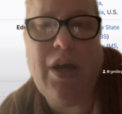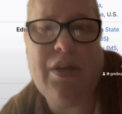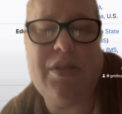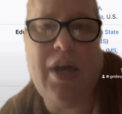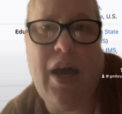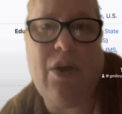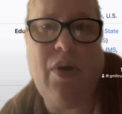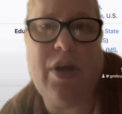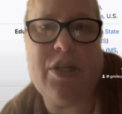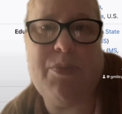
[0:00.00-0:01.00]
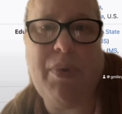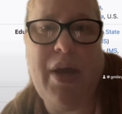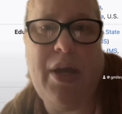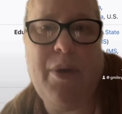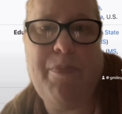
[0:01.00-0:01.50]
see, how do I
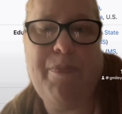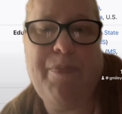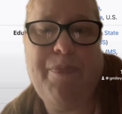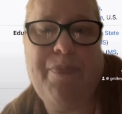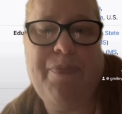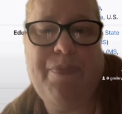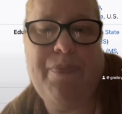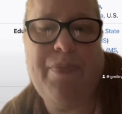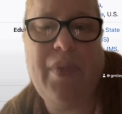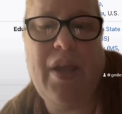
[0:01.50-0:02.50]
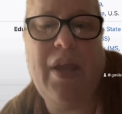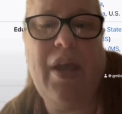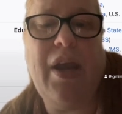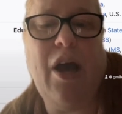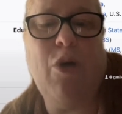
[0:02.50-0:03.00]
explain it?
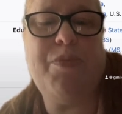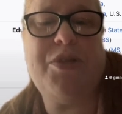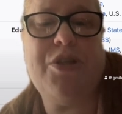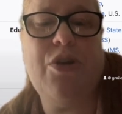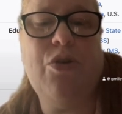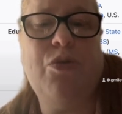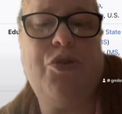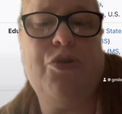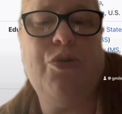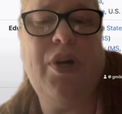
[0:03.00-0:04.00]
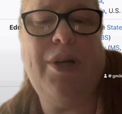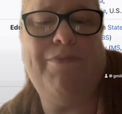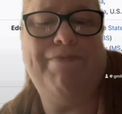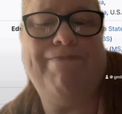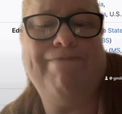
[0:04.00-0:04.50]
It helps you to,